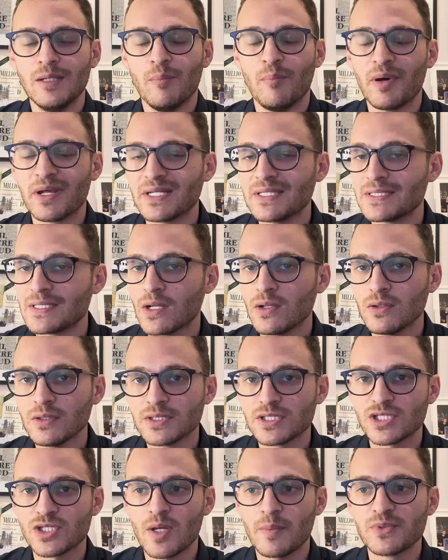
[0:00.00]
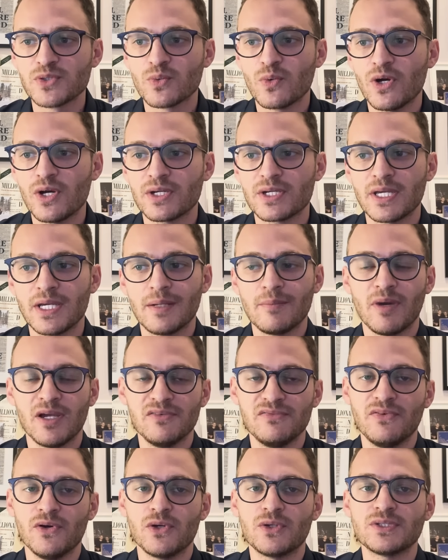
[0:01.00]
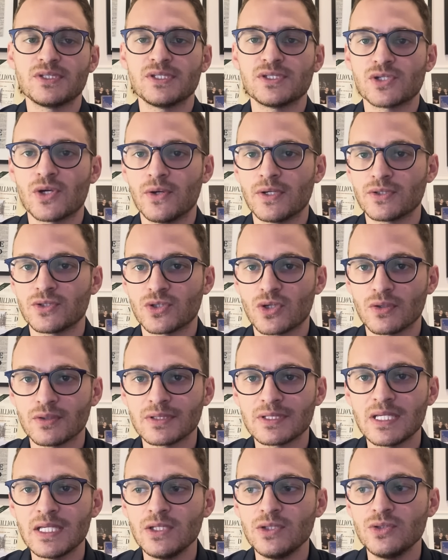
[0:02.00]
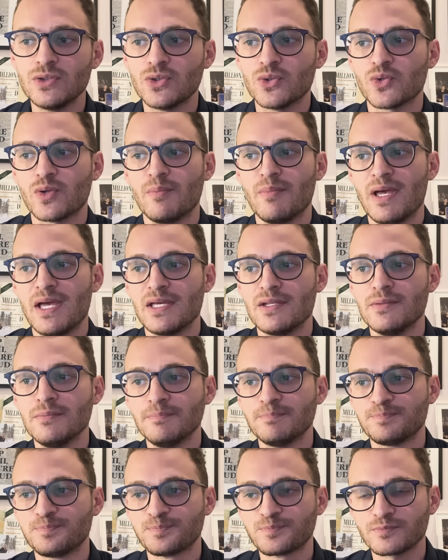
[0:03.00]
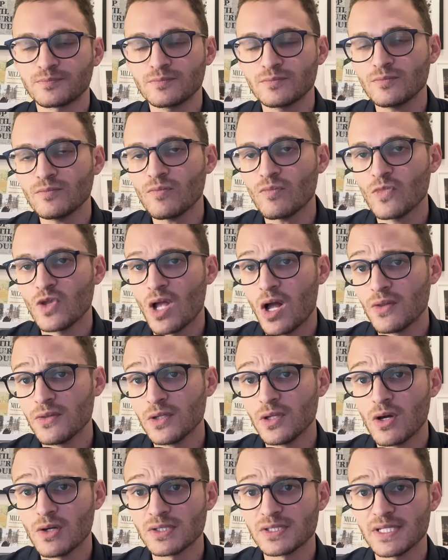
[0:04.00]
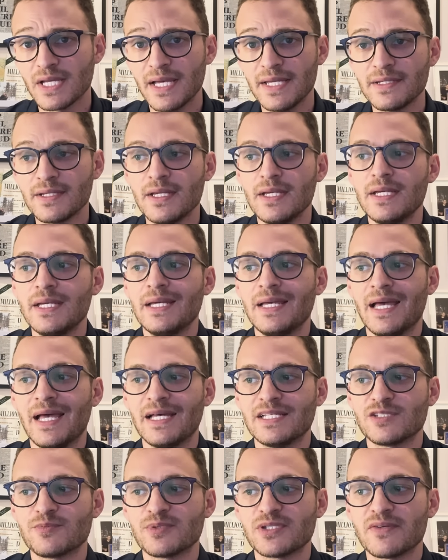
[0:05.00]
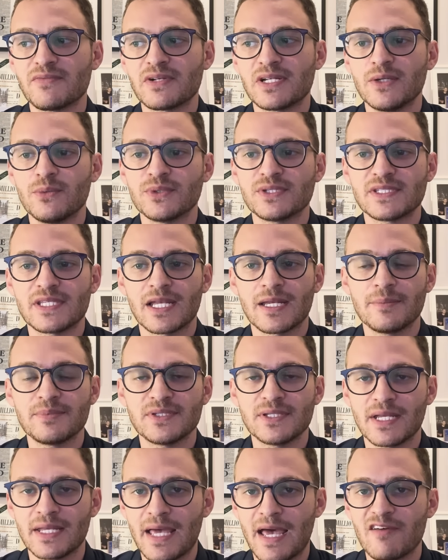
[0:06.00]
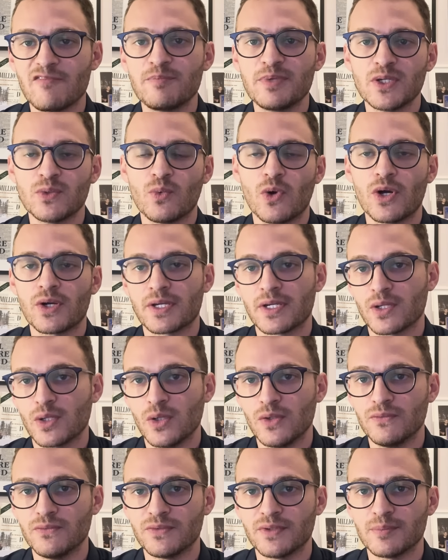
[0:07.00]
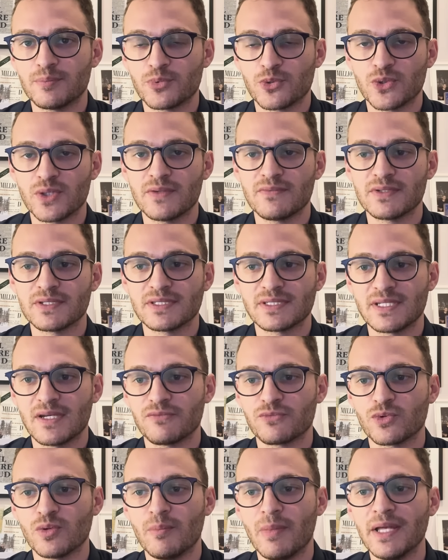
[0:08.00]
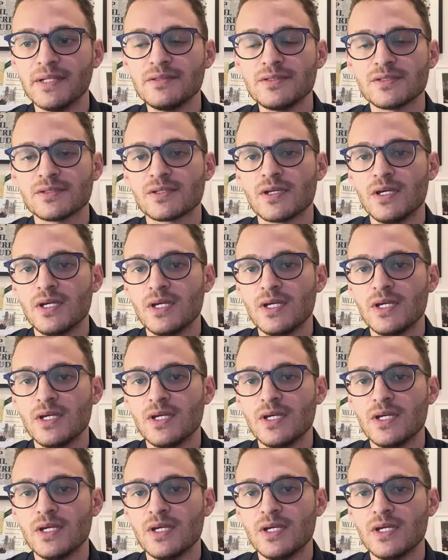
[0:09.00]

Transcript: But until it stops working, my focus is going to continue to remain on the long side and specifically with setups that have been working over the previous several months.